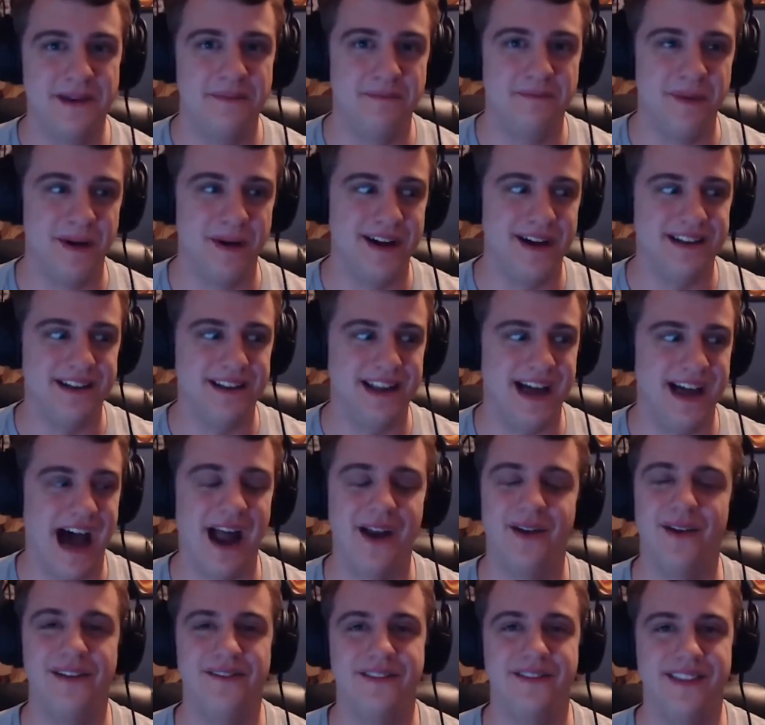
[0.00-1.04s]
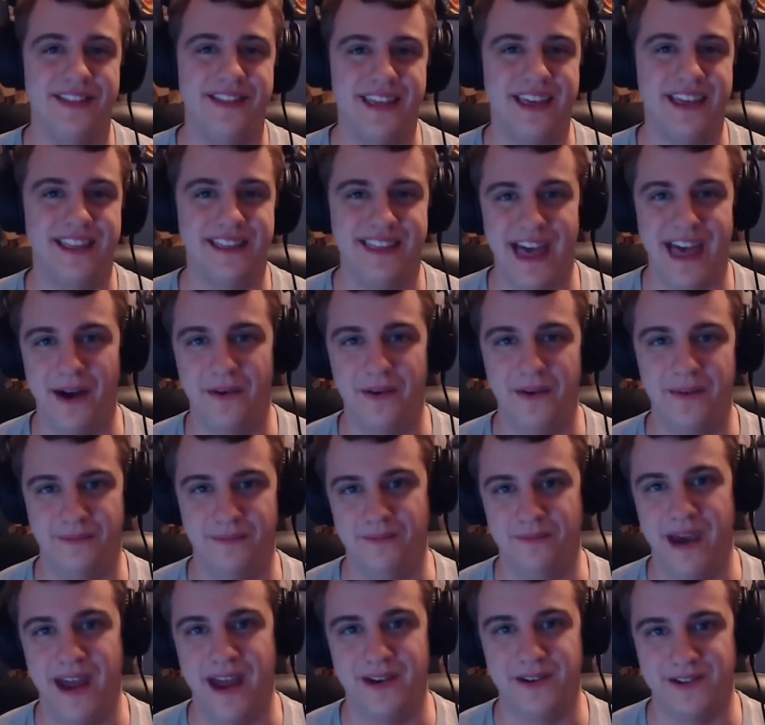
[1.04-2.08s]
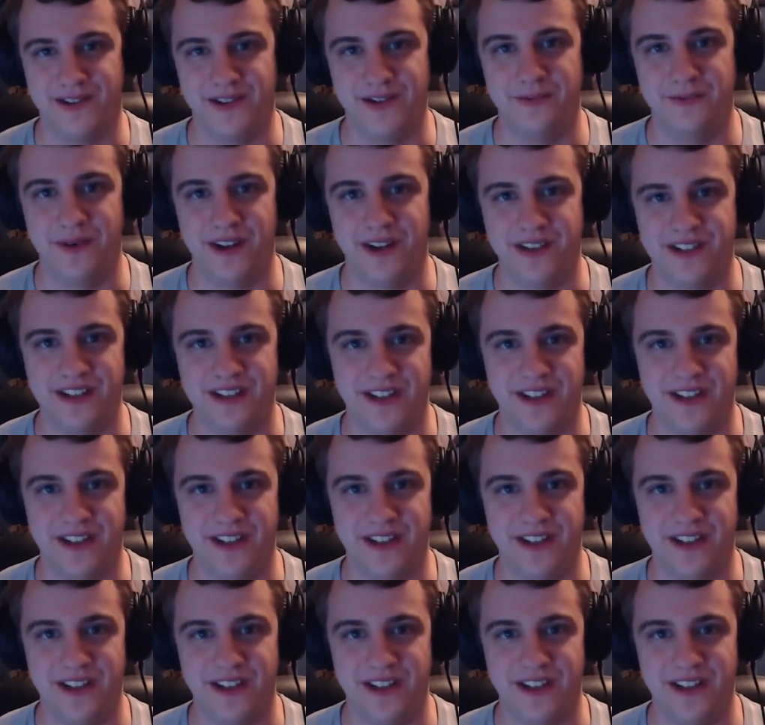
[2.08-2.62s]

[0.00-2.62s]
But I don't even think that would matter too much in the